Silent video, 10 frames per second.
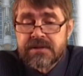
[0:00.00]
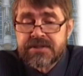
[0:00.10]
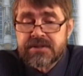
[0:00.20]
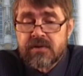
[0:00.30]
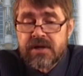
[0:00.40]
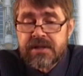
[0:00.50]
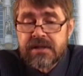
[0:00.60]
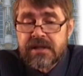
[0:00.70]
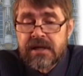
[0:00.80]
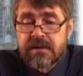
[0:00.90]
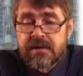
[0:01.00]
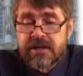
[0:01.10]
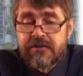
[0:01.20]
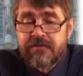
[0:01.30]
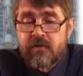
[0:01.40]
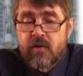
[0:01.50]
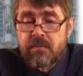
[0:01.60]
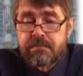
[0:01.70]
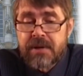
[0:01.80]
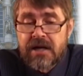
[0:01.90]
started a
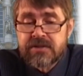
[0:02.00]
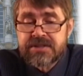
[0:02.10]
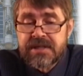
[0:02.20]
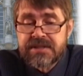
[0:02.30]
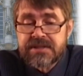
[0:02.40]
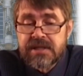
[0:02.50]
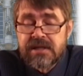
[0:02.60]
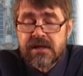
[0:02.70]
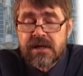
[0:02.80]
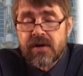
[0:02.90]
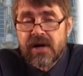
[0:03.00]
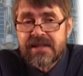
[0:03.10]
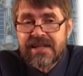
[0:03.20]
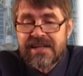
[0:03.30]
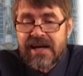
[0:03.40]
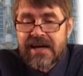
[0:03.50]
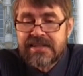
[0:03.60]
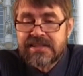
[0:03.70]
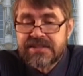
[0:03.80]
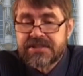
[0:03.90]
reform process in
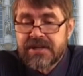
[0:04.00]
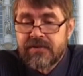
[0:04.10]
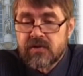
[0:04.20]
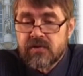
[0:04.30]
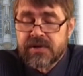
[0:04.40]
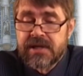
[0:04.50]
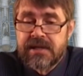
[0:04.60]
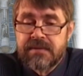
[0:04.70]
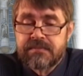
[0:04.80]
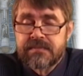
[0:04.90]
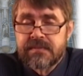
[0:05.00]
1987 already.